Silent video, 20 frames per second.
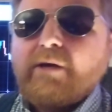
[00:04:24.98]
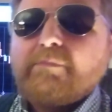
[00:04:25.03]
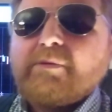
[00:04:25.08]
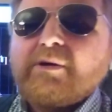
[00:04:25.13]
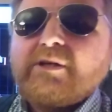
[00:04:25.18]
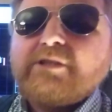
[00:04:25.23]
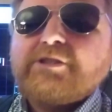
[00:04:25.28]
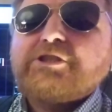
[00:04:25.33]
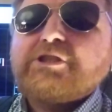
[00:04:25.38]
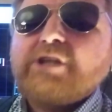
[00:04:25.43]

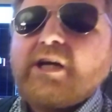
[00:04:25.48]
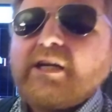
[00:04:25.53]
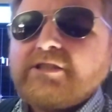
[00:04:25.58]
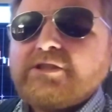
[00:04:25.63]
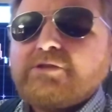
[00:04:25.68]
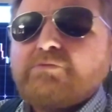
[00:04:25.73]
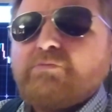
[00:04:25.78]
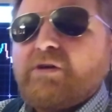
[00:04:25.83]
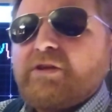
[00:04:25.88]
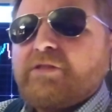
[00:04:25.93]
But
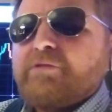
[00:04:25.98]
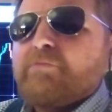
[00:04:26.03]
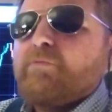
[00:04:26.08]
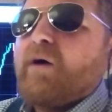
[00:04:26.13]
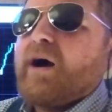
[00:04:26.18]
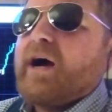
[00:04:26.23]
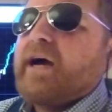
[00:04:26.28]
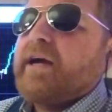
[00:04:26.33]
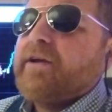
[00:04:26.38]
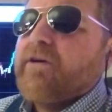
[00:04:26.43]
just with
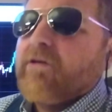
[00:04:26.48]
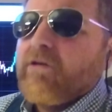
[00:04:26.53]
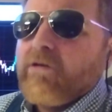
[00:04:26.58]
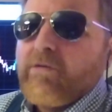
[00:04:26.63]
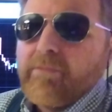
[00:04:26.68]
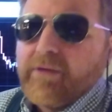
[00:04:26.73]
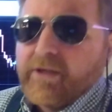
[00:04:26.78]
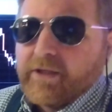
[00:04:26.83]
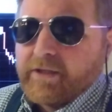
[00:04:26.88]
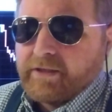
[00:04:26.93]

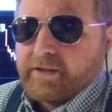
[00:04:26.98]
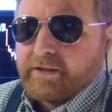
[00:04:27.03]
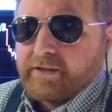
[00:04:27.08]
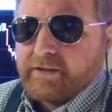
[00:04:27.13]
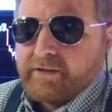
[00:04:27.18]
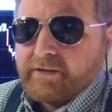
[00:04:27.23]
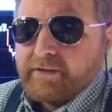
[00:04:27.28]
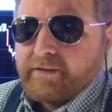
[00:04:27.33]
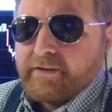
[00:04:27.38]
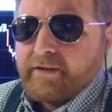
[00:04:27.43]
Wyoming
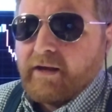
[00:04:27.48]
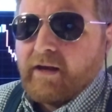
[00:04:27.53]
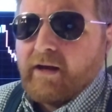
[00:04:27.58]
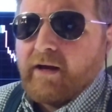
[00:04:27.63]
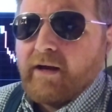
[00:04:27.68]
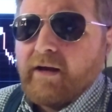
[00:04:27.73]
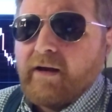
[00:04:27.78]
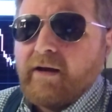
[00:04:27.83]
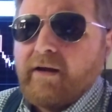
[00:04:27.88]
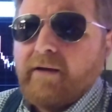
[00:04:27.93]

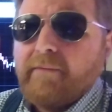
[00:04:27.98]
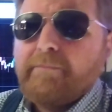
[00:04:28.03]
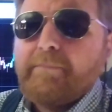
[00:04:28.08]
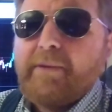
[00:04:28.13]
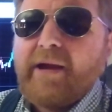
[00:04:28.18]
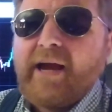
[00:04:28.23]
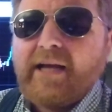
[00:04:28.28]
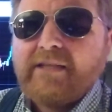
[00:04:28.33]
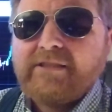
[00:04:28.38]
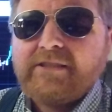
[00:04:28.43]

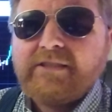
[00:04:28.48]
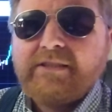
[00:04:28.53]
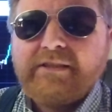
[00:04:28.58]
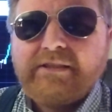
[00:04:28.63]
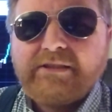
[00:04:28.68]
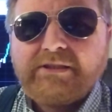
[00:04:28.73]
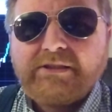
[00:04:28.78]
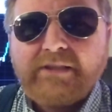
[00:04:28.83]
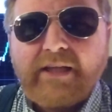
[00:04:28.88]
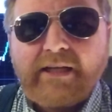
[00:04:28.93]
passing
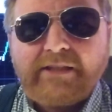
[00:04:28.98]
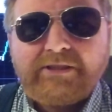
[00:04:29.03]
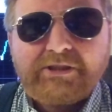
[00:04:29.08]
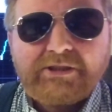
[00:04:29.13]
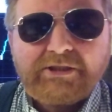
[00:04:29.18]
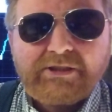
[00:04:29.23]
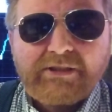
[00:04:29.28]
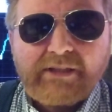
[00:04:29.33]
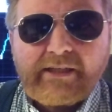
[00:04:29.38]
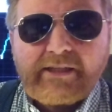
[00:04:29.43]
this
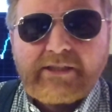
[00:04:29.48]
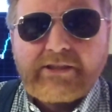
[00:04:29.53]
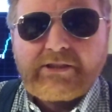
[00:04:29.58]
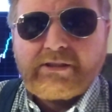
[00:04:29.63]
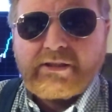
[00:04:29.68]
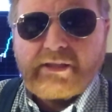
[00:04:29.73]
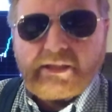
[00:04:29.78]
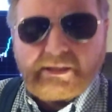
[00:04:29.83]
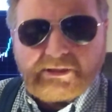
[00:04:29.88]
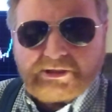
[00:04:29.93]

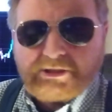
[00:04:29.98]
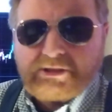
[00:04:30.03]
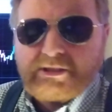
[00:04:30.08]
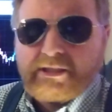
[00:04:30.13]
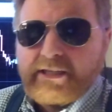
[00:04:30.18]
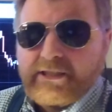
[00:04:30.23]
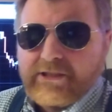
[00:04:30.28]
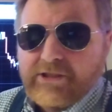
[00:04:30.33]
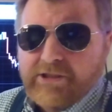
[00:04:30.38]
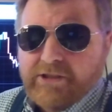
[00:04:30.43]

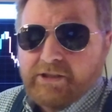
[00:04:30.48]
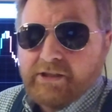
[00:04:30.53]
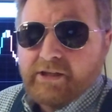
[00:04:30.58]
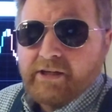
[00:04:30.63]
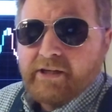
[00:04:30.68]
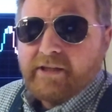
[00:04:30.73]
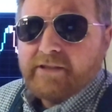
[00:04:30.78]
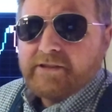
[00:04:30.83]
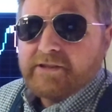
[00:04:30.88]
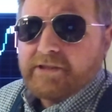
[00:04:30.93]
legislature
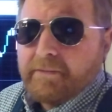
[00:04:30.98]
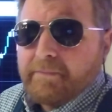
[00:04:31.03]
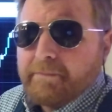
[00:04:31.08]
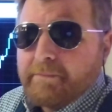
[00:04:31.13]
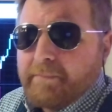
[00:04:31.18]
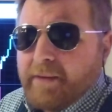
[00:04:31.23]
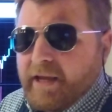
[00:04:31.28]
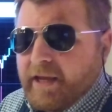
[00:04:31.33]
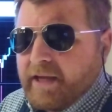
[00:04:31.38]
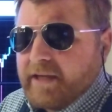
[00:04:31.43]
to
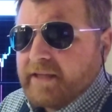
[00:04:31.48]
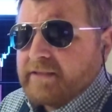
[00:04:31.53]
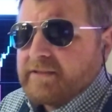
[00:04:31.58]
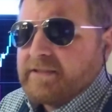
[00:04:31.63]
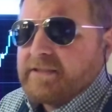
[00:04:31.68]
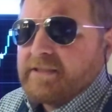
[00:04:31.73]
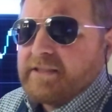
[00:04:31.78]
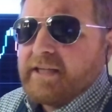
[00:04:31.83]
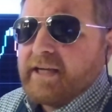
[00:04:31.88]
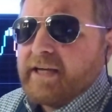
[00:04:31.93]
make
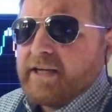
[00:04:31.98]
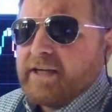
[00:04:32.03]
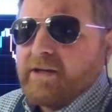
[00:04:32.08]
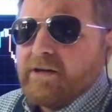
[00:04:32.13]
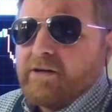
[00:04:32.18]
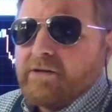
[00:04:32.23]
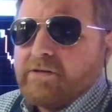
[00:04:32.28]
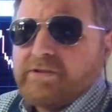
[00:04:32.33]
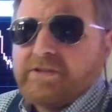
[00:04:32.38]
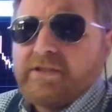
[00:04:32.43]

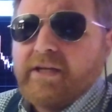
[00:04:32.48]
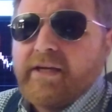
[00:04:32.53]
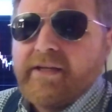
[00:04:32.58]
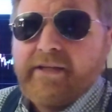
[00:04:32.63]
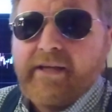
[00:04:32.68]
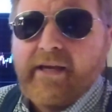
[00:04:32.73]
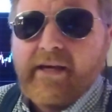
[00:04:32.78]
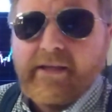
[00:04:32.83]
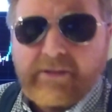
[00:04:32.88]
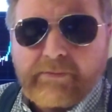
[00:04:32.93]
DAOs
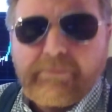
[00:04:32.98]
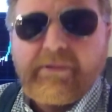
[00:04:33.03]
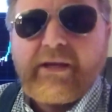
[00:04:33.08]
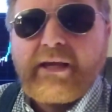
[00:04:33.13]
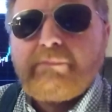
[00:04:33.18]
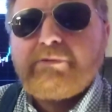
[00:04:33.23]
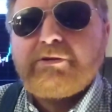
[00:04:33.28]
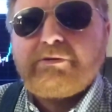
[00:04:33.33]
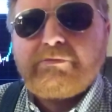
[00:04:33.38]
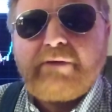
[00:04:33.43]
and to be
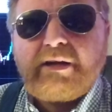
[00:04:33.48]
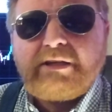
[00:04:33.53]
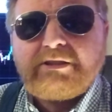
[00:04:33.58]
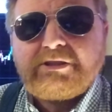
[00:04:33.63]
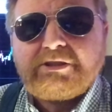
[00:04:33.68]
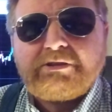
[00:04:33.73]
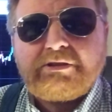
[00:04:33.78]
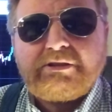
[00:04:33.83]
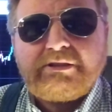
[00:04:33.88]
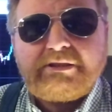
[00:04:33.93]
able to
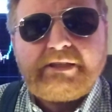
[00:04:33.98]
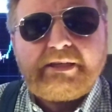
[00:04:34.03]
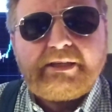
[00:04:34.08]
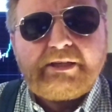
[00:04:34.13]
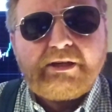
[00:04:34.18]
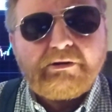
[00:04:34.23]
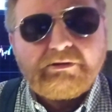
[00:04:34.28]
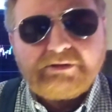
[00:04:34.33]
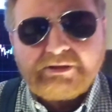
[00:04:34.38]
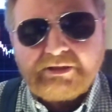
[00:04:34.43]
register a
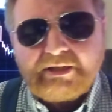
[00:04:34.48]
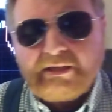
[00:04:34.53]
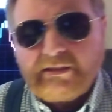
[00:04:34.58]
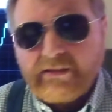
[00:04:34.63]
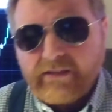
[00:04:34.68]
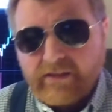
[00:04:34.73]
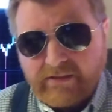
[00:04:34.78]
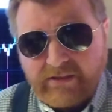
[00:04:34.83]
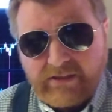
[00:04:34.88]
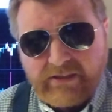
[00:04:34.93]
DAO as an
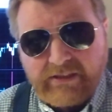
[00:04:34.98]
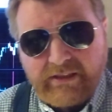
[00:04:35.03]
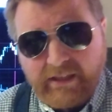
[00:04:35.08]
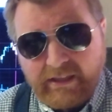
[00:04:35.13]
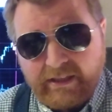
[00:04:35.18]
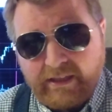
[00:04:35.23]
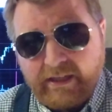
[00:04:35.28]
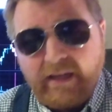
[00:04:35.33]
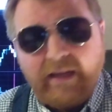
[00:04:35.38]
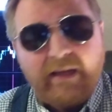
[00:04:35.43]

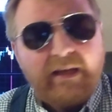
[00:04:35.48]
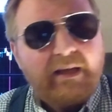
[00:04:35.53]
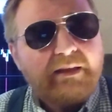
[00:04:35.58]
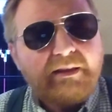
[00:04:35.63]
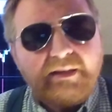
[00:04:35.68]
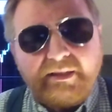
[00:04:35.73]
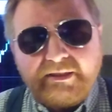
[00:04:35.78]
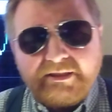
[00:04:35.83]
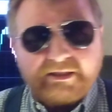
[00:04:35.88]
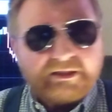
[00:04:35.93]
LLC,
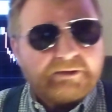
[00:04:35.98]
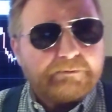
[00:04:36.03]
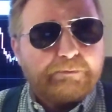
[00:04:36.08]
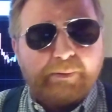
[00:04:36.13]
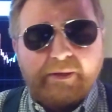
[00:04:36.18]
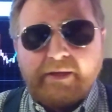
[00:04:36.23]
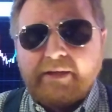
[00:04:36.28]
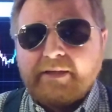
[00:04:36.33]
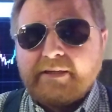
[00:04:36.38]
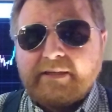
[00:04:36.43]
this is
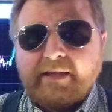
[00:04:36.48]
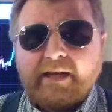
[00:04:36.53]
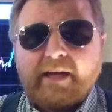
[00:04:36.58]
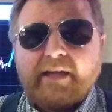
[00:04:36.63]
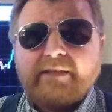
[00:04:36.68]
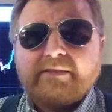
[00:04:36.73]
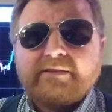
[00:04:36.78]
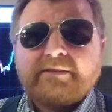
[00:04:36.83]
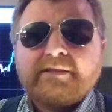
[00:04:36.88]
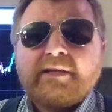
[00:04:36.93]
big,
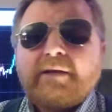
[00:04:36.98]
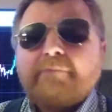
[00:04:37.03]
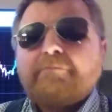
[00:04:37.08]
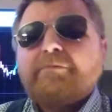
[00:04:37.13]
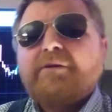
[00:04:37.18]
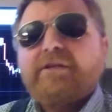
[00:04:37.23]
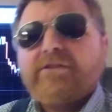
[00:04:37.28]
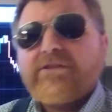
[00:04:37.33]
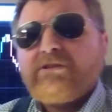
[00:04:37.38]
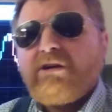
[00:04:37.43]
guys.
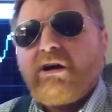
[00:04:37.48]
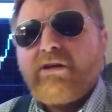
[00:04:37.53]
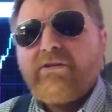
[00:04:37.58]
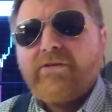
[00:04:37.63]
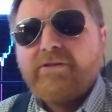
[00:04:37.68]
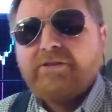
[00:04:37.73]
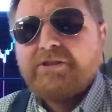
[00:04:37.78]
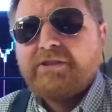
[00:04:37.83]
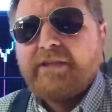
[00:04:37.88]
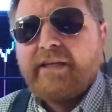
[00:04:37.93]
Because
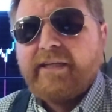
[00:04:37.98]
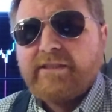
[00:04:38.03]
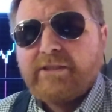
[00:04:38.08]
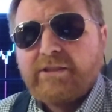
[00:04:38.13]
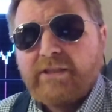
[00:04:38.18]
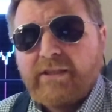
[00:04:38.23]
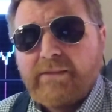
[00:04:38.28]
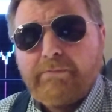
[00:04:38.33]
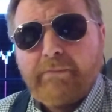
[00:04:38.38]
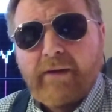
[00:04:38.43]
other
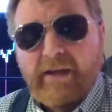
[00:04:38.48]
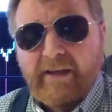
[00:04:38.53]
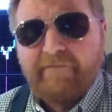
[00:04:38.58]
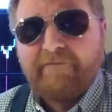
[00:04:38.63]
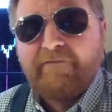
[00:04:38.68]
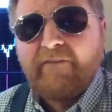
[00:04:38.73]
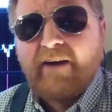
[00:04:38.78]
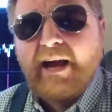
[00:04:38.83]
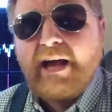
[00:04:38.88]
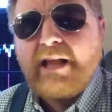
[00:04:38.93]
states might
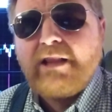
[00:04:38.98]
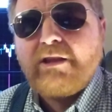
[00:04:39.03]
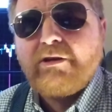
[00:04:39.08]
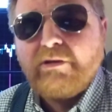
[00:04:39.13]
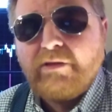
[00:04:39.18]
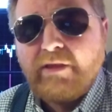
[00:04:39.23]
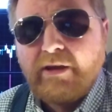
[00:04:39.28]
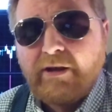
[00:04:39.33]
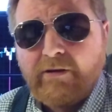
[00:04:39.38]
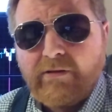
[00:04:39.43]

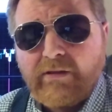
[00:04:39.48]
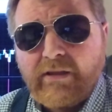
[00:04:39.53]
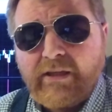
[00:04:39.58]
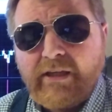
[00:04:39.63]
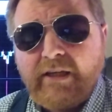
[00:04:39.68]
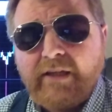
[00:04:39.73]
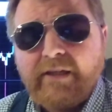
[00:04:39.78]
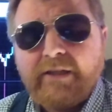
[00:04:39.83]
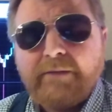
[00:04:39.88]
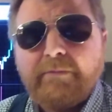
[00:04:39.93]
follow their
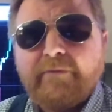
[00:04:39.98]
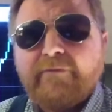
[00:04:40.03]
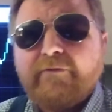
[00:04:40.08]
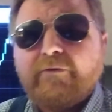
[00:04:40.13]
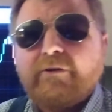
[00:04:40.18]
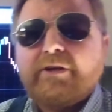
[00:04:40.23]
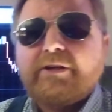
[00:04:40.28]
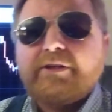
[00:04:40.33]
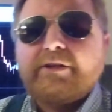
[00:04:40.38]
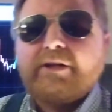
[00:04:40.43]
lead, and
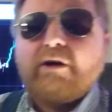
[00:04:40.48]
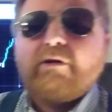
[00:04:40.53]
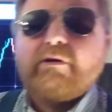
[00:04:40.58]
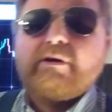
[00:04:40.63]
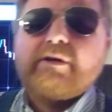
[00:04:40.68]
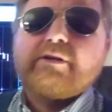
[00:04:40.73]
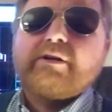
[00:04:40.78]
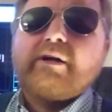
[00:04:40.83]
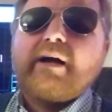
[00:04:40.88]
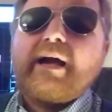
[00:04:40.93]
before you know
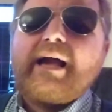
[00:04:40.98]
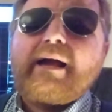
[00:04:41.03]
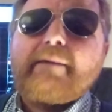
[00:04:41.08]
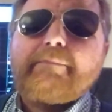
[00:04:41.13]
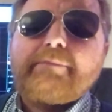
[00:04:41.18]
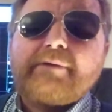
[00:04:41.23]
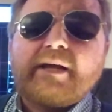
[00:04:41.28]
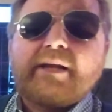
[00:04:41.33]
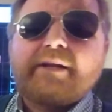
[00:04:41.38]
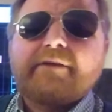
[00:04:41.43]
it, it'll
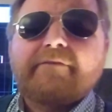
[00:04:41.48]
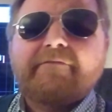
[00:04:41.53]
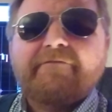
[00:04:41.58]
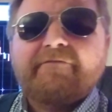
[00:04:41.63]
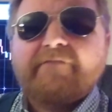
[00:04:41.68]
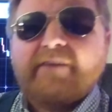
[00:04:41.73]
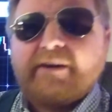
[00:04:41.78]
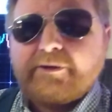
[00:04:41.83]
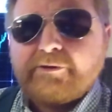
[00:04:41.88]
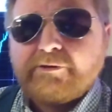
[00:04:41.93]
happen on a
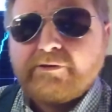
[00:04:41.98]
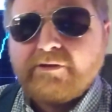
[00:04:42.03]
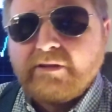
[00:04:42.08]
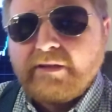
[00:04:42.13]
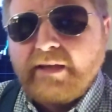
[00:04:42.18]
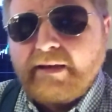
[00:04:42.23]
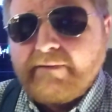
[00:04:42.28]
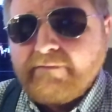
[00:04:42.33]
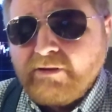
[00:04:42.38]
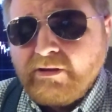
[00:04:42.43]
federal
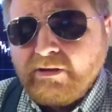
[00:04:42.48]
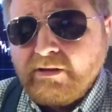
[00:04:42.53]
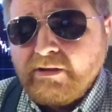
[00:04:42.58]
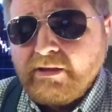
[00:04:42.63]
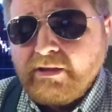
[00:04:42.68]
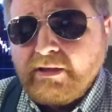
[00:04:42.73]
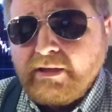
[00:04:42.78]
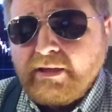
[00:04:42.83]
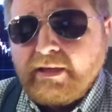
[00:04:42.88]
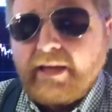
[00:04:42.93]
level,
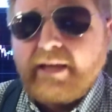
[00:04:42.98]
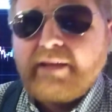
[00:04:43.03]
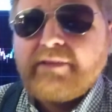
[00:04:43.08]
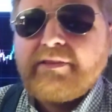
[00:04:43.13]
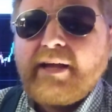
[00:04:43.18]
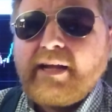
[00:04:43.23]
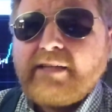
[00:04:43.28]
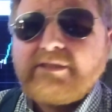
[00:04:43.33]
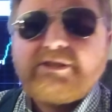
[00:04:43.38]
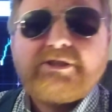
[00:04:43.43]
and
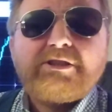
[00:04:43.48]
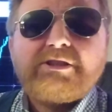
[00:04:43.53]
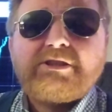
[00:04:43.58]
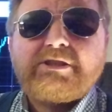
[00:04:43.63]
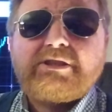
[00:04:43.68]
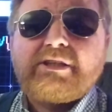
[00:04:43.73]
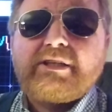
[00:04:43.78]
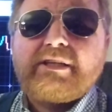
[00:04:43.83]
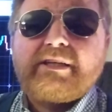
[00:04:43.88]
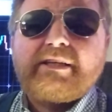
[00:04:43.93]
that's
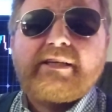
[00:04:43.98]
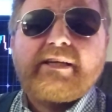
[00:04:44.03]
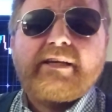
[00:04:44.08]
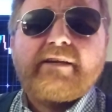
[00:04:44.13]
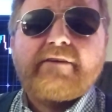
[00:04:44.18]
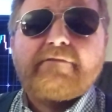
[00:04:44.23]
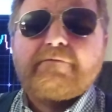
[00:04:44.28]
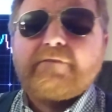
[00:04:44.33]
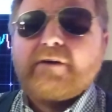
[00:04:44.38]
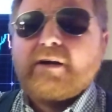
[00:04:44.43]
just going to
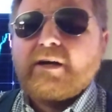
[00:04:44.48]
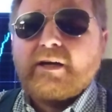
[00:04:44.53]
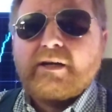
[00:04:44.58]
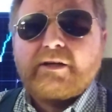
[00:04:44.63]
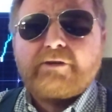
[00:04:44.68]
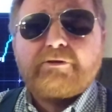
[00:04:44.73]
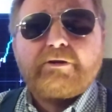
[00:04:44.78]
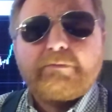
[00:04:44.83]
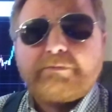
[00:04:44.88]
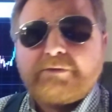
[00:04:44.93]
give
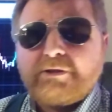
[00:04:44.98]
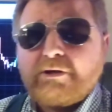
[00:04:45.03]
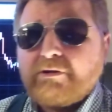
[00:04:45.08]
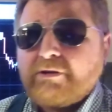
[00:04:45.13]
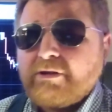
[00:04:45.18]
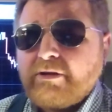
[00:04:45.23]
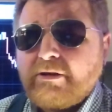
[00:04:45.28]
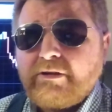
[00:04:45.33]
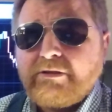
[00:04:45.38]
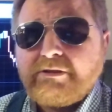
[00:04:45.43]

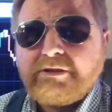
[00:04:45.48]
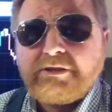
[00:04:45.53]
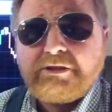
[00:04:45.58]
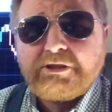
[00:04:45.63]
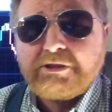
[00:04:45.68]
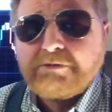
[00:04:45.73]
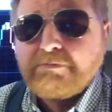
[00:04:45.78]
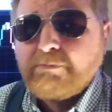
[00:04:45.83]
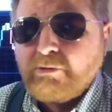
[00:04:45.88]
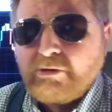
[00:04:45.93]
cryptocurrency
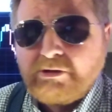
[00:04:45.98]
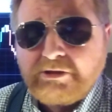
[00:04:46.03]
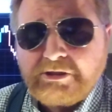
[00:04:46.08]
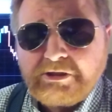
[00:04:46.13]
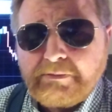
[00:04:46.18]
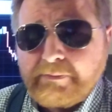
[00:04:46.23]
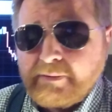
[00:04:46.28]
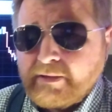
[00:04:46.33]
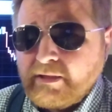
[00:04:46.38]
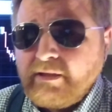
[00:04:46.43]
just more
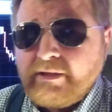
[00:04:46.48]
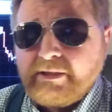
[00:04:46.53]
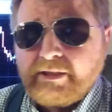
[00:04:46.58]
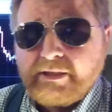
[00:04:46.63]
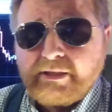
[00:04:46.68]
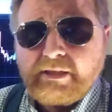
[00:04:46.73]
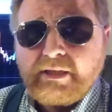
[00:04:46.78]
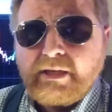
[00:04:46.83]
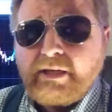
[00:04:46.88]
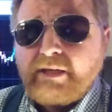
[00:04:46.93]
stability.